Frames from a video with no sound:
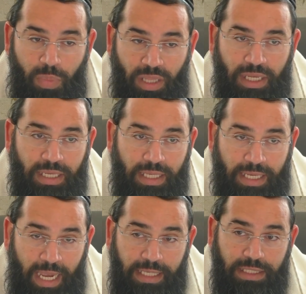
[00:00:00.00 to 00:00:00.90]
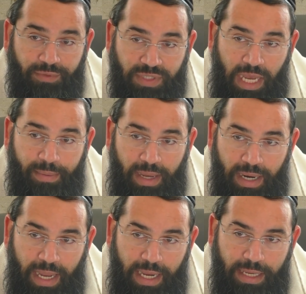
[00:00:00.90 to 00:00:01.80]
but in the case of sar
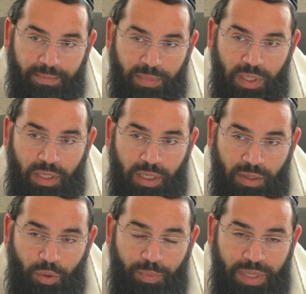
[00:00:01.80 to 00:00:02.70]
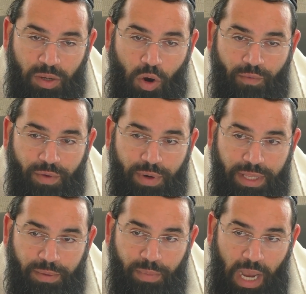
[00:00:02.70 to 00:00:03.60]
balachayim, it will be
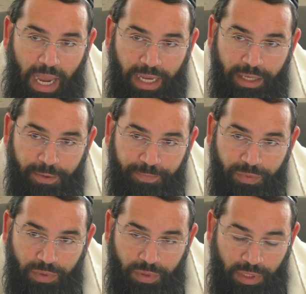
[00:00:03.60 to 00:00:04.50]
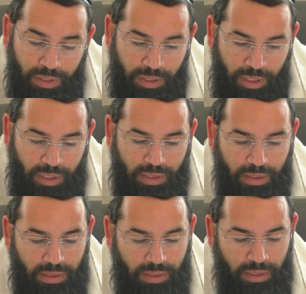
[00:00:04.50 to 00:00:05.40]
overridden by the
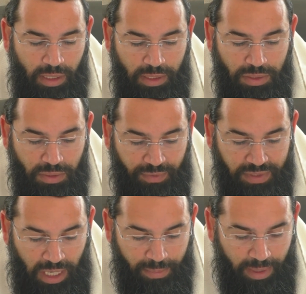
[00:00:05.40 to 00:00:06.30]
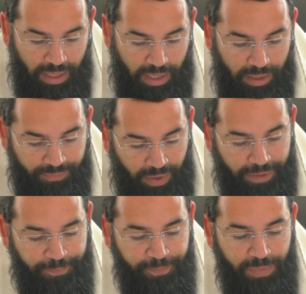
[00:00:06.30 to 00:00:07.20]
isur of sar balachayim. Fine.